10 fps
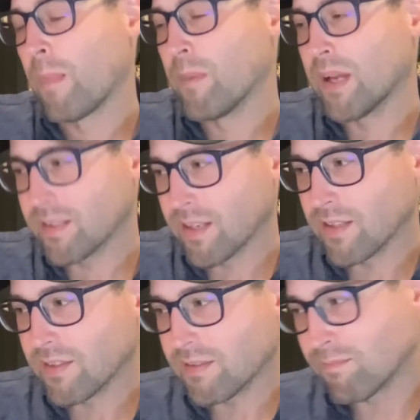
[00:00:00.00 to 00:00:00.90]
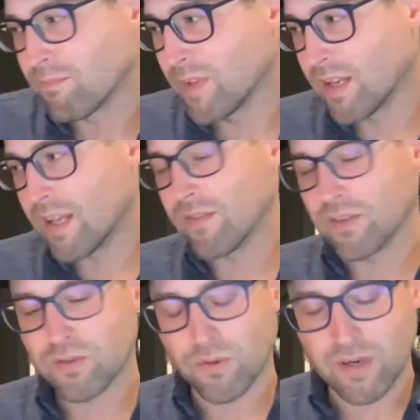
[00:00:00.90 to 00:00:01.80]
because it is, again, the
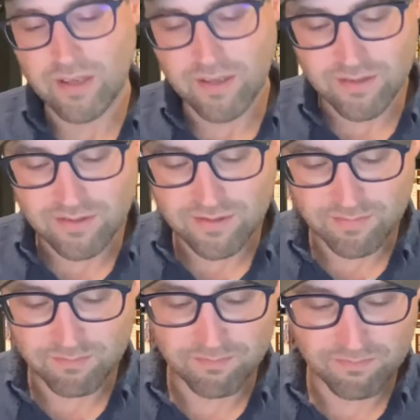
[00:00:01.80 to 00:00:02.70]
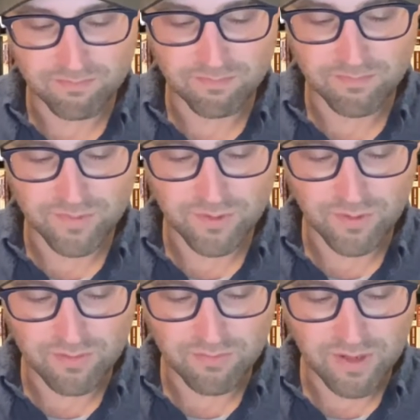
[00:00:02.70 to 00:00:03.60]
story is
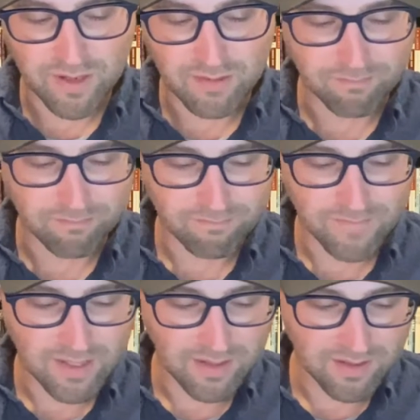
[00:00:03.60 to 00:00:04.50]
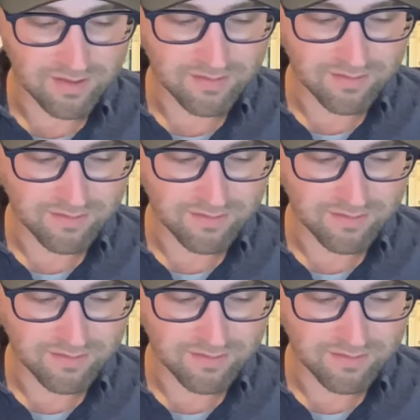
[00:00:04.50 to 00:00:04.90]
sort of I